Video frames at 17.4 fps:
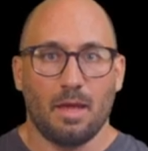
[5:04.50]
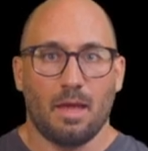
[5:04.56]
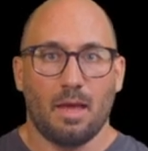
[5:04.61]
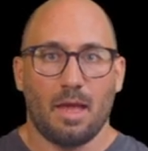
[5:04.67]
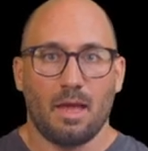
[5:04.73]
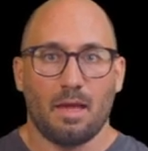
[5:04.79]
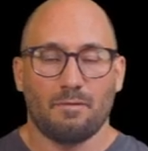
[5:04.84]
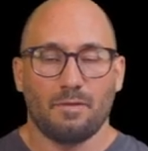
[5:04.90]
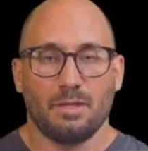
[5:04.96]

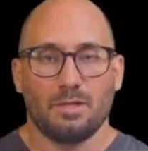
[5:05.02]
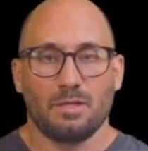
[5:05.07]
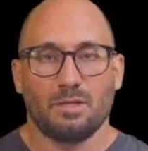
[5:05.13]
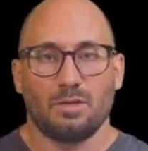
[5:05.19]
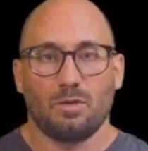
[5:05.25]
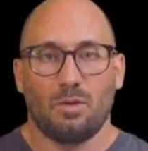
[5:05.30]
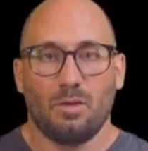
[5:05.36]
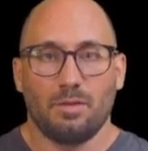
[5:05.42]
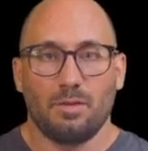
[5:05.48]
have
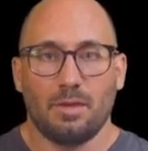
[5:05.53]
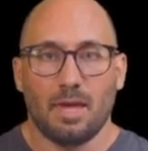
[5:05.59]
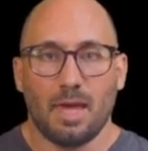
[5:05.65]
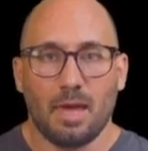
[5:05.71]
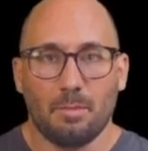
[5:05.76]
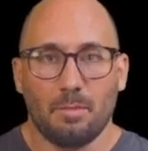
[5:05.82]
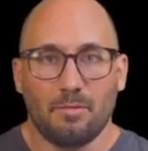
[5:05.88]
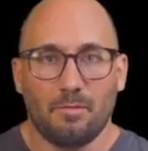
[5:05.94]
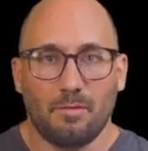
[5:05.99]
installed the
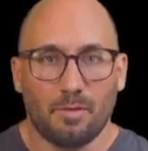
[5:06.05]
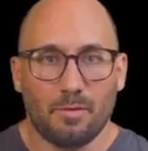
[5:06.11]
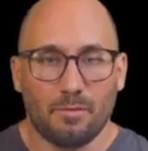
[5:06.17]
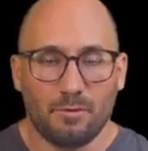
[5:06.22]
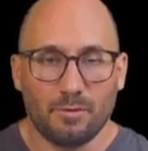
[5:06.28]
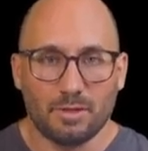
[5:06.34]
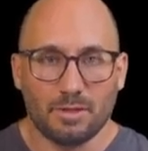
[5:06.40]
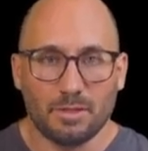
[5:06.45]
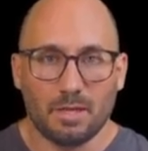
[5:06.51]
app for the
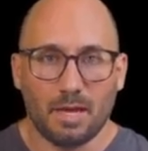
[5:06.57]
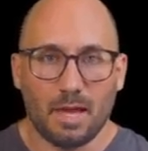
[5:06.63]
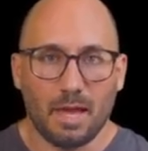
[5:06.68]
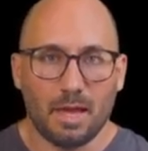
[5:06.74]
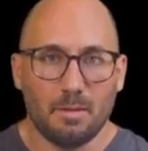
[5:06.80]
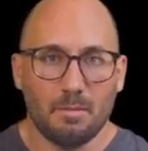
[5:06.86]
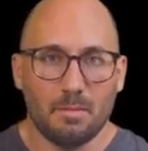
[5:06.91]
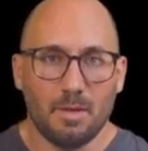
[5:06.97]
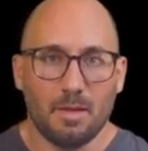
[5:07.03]
first
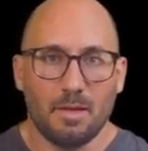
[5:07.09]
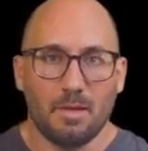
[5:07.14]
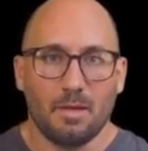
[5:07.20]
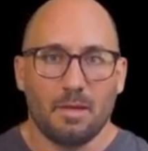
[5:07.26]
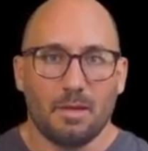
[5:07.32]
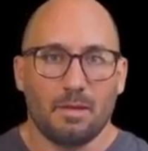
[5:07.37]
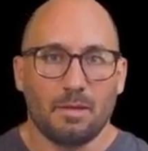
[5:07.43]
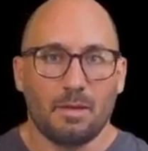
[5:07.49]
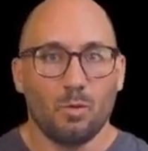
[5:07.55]
time,
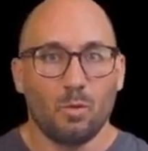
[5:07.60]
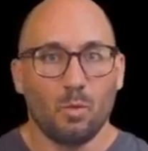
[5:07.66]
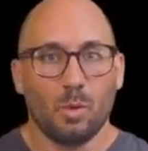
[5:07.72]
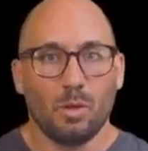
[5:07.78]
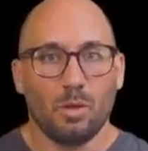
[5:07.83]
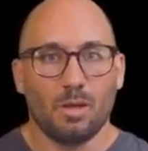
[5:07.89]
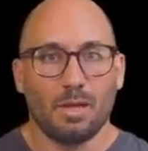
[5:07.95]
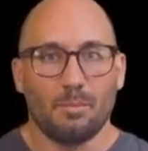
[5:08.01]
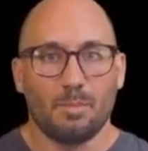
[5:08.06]
you
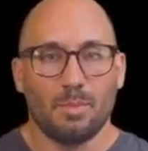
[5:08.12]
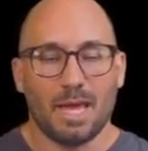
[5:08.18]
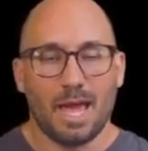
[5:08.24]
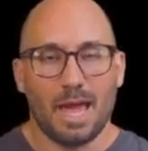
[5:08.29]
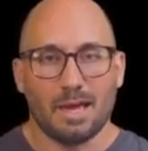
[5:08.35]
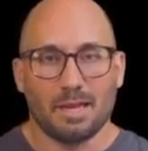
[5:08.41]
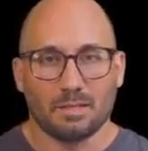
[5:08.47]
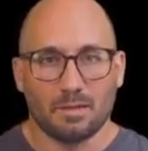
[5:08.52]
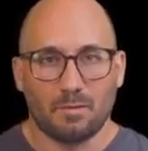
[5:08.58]
will be
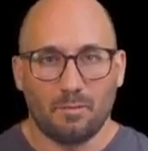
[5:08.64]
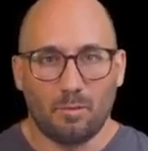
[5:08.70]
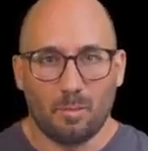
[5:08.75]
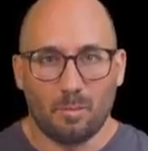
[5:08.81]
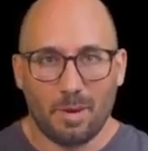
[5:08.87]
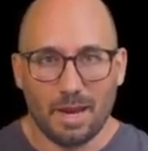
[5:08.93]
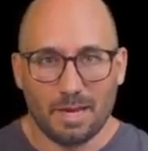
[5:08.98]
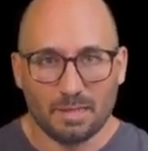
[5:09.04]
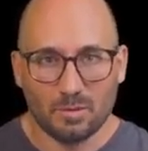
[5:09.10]
asked for
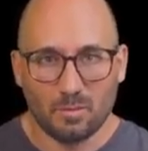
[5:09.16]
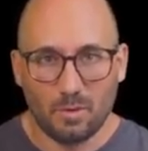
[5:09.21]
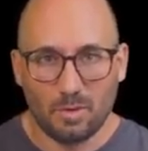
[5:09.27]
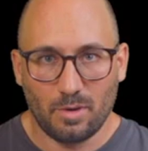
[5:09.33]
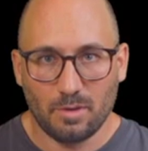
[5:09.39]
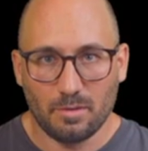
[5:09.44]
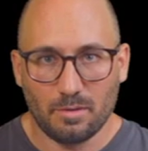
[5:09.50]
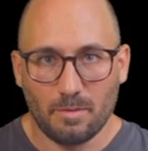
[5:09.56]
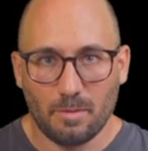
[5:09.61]

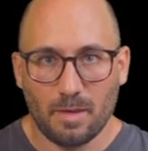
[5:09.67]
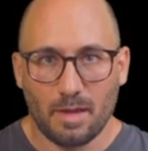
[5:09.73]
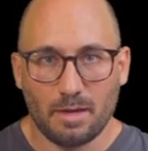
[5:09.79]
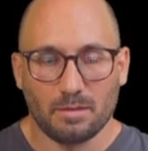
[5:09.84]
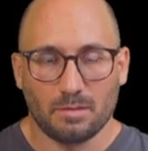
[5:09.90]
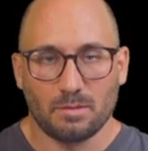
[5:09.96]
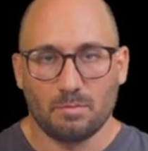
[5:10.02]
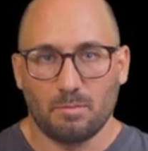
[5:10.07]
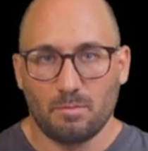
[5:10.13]
password that
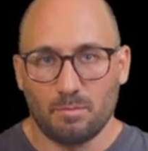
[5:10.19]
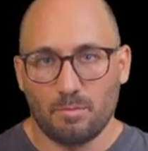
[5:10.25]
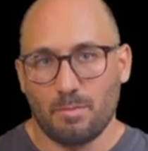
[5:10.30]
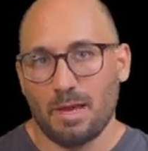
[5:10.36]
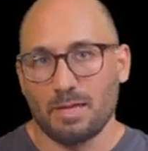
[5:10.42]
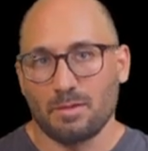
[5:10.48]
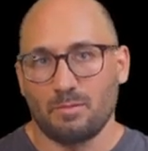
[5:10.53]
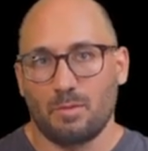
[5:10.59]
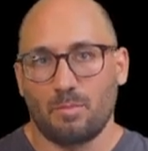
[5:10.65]
is
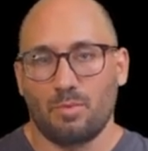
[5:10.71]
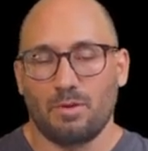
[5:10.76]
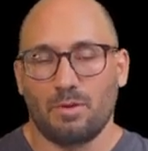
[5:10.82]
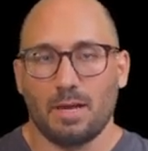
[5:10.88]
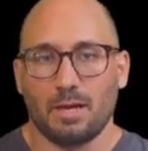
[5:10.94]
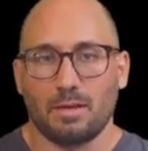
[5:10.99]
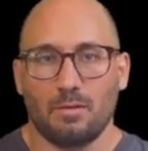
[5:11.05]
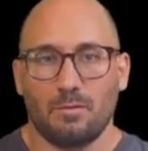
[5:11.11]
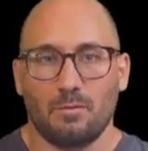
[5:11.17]
password
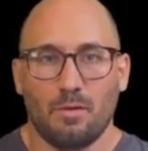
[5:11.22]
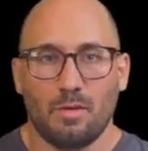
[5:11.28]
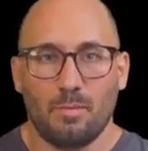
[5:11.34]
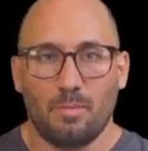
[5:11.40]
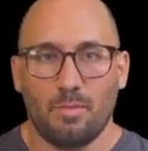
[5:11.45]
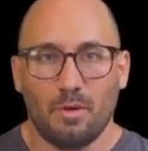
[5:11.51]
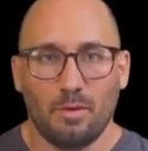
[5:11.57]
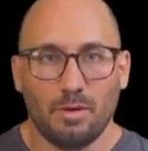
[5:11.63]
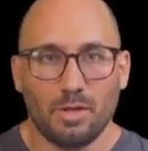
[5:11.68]
protected for the
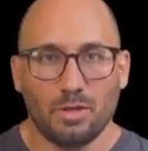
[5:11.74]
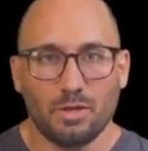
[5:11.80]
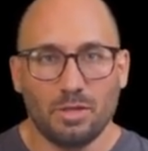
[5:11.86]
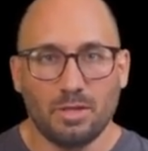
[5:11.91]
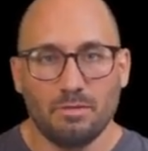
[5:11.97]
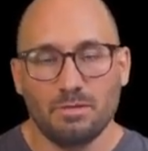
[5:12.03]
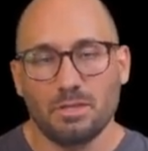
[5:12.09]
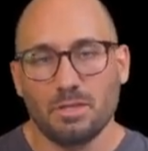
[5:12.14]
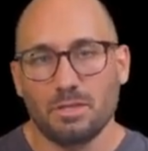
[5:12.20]
Pro Edition
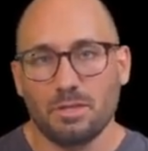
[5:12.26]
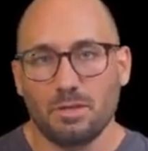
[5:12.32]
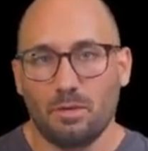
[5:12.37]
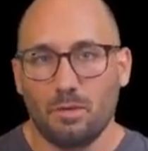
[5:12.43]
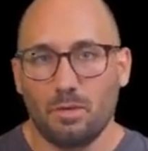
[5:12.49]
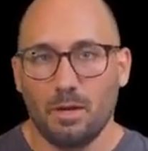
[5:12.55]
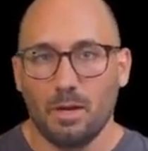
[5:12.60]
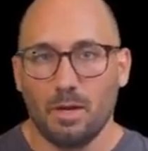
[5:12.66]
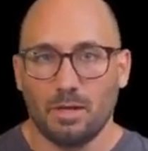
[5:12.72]
users.
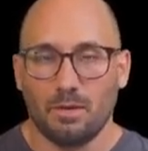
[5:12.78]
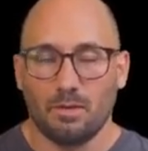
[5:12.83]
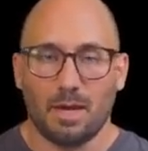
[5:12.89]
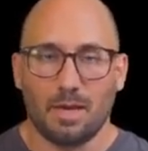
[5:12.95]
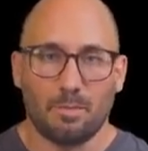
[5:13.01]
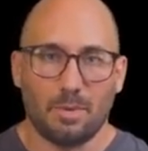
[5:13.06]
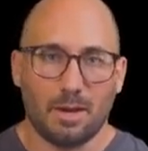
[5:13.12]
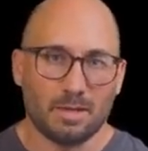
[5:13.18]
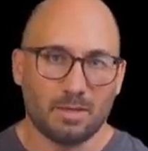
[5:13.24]
So you get
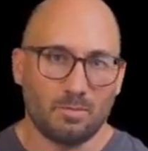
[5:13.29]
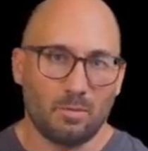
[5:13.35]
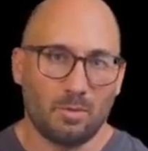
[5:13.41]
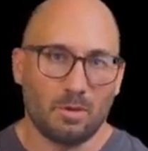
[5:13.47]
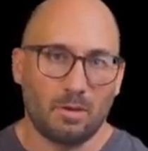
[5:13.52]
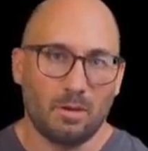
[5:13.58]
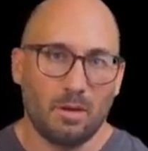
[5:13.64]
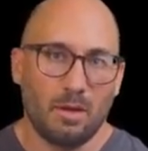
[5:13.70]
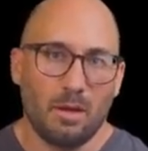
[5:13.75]
a
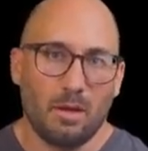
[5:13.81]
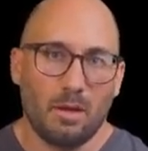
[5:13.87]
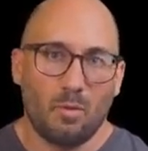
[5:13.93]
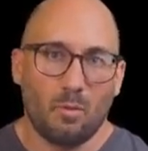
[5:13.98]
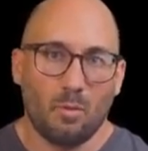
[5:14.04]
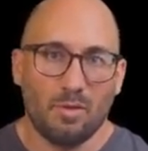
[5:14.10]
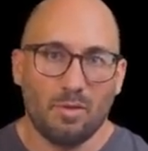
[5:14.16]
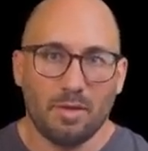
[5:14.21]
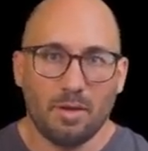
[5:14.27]
password
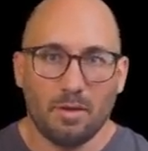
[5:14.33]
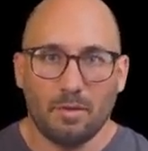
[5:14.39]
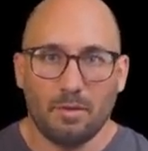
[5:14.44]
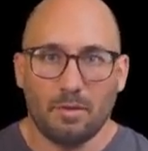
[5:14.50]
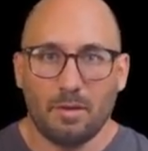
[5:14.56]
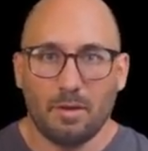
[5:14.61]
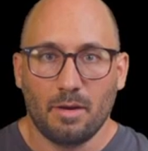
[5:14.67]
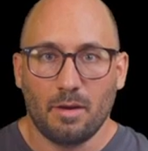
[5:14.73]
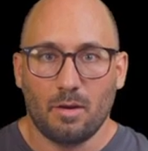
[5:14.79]
with
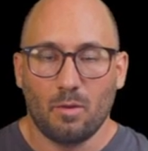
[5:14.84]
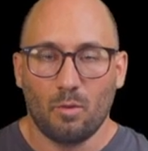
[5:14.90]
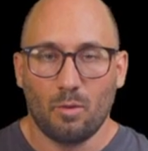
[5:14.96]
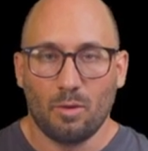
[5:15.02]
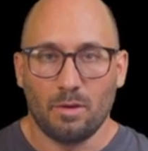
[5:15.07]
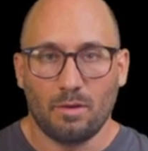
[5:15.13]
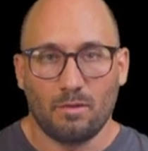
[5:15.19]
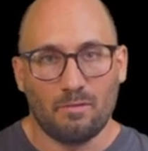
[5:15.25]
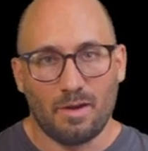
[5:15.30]
your
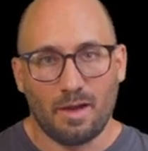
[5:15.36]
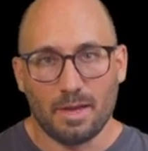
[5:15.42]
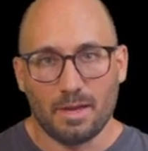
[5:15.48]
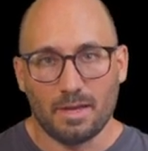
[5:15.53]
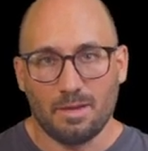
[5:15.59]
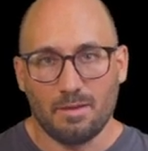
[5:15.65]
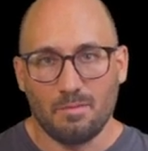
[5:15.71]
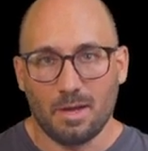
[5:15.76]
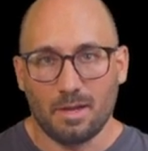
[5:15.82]
order via
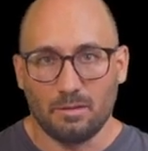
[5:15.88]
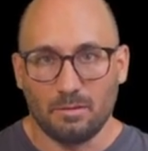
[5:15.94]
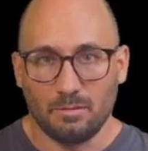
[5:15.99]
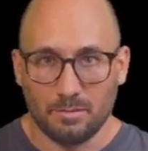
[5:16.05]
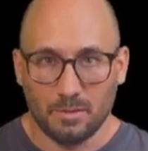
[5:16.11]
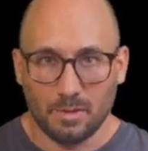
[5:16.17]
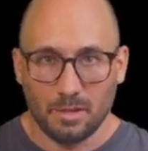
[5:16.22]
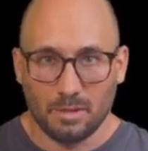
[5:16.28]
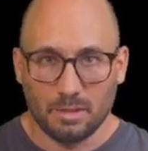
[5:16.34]
email.
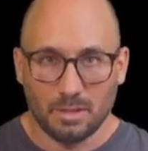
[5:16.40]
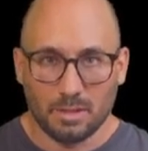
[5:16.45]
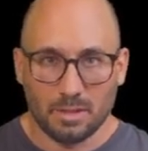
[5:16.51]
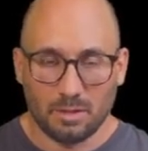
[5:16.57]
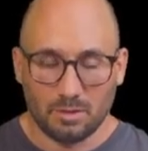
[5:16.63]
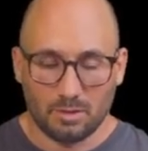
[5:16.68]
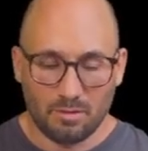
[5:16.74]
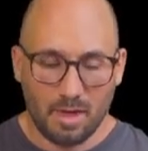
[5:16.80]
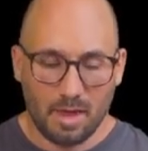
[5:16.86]

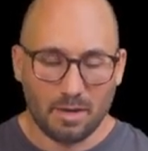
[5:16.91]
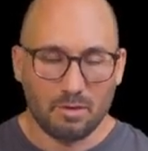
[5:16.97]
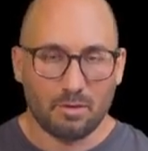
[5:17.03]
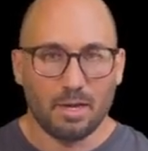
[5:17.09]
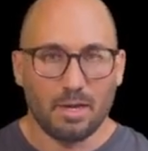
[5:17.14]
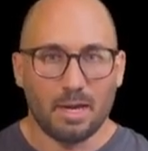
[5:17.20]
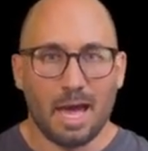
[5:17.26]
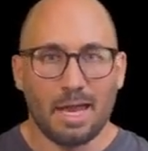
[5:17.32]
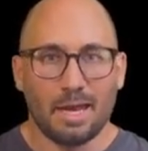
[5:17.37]
So then you
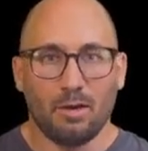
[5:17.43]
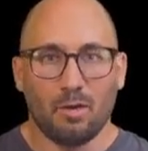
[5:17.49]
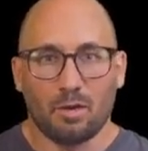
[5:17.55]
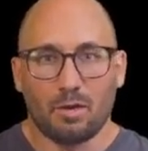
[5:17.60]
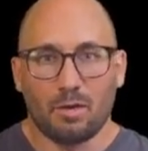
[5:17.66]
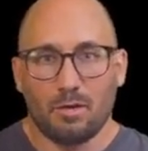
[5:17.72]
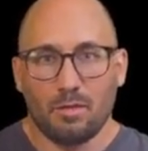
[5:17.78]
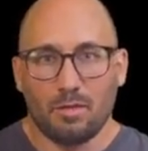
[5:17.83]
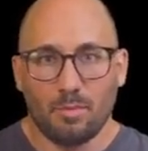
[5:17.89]
can
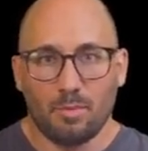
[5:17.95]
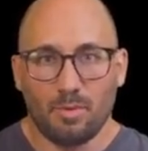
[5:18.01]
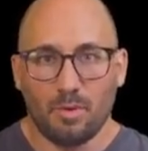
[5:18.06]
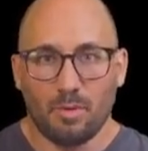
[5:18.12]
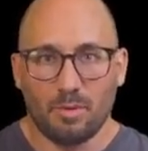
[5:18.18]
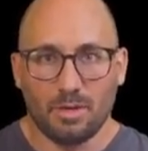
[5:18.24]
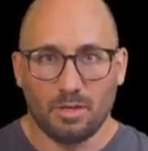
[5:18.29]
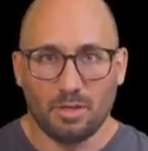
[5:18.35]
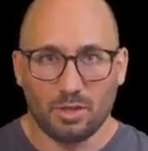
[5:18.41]
unlock the
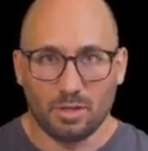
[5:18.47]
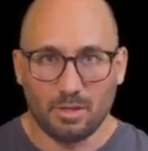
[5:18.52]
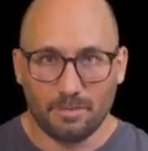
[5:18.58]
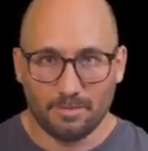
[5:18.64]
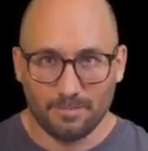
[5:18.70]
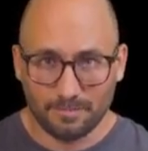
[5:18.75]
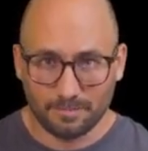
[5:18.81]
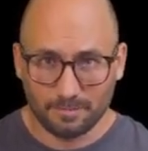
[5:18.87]
Pro Edition